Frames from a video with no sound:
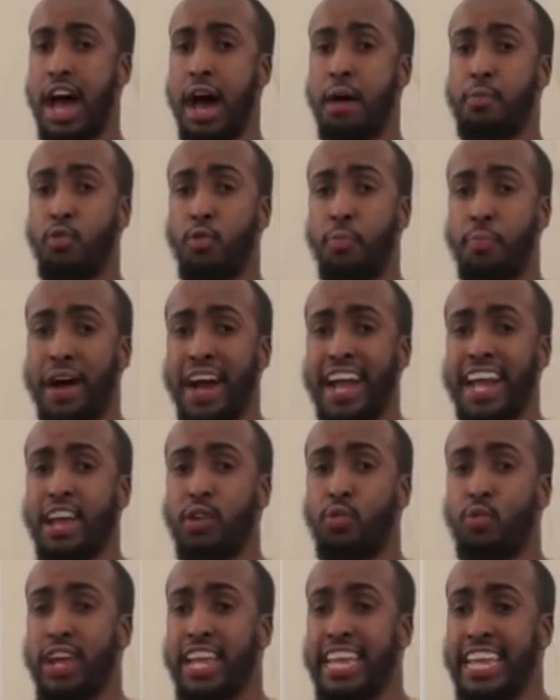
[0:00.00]
Abu
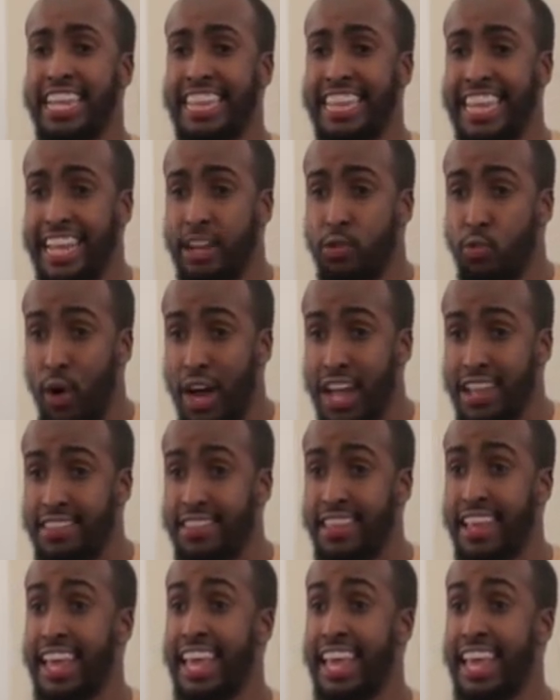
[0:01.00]
Bakr, what he did was,